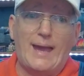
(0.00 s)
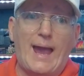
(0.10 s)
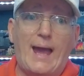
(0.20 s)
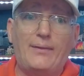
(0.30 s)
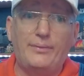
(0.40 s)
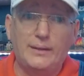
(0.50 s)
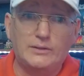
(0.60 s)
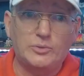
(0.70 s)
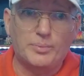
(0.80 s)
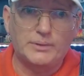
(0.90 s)
at
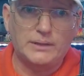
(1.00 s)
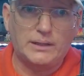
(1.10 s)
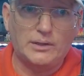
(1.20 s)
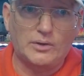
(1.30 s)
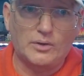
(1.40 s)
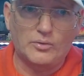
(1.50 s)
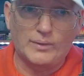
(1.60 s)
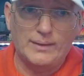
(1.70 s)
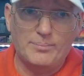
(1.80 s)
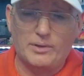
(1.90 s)
this particular
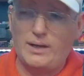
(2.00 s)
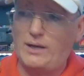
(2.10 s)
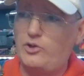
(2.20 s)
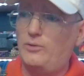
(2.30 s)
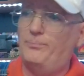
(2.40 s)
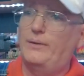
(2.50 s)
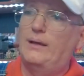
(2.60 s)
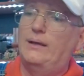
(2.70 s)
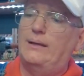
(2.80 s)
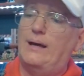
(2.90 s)
reproduction.
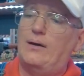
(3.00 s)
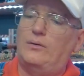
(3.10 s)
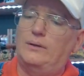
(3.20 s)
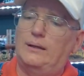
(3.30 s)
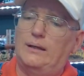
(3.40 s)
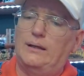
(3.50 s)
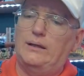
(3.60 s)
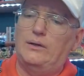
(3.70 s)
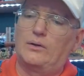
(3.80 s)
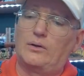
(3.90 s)
Now,
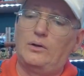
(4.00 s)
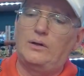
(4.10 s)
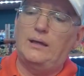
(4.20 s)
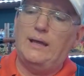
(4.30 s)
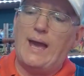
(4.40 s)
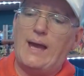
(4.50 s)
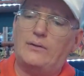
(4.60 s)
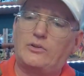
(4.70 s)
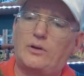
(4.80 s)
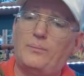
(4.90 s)
you're looking
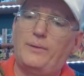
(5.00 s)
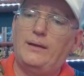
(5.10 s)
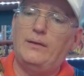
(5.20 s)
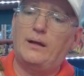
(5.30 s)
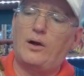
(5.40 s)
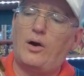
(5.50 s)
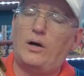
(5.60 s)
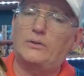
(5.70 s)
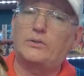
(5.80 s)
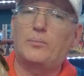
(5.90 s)
at something that
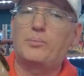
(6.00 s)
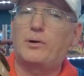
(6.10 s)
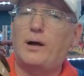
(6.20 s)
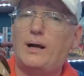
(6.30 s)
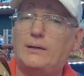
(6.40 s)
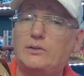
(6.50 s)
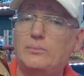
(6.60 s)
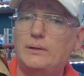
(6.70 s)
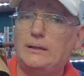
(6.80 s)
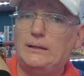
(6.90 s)
costs
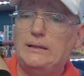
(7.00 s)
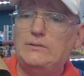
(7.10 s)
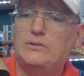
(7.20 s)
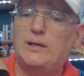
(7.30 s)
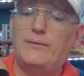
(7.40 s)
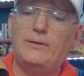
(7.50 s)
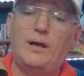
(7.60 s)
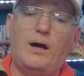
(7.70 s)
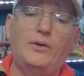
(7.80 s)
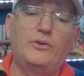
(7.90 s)
approximately
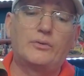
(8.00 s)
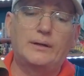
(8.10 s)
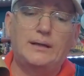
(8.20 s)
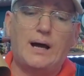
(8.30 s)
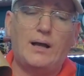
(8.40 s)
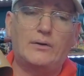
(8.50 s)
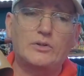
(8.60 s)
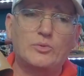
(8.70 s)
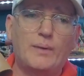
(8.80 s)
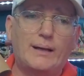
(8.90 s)

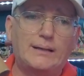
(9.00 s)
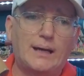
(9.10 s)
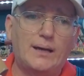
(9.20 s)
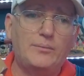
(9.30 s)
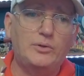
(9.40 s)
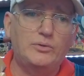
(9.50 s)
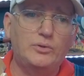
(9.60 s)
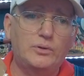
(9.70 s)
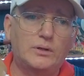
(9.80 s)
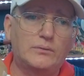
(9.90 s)
$700 by the time you
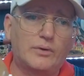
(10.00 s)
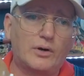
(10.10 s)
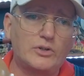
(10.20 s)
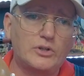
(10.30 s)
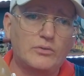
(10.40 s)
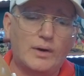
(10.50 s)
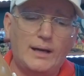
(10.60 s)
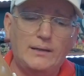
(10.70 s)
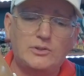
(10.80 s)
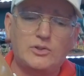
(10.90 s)
do conversion
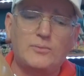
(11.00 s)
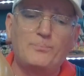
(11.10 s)
rates